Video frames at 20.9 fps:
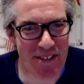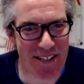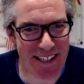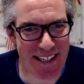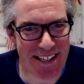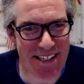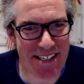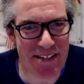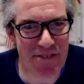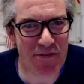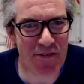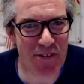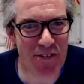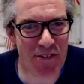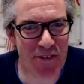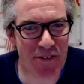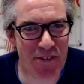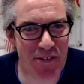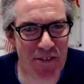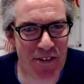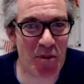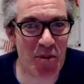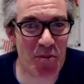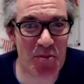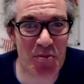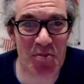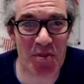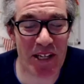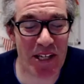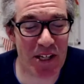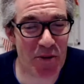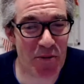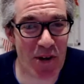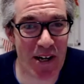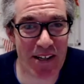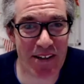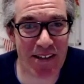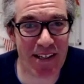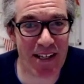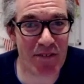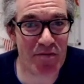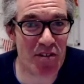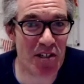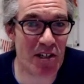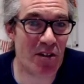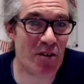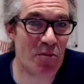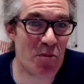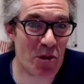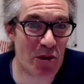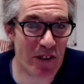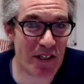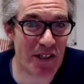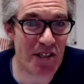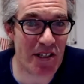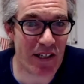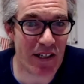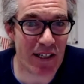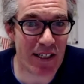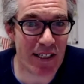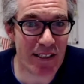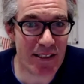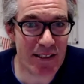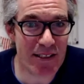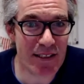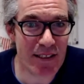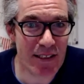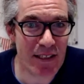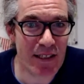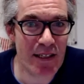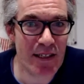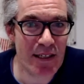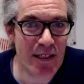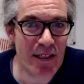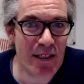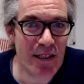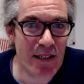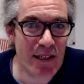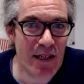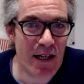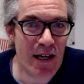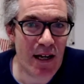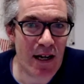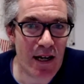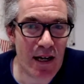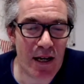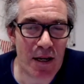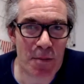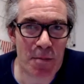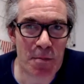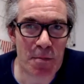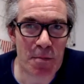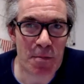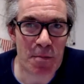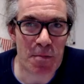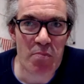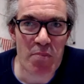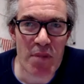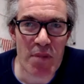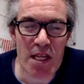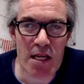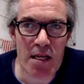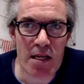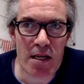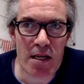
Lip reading: We're doing it differently, and probably in a way that gives a lot more insight. Because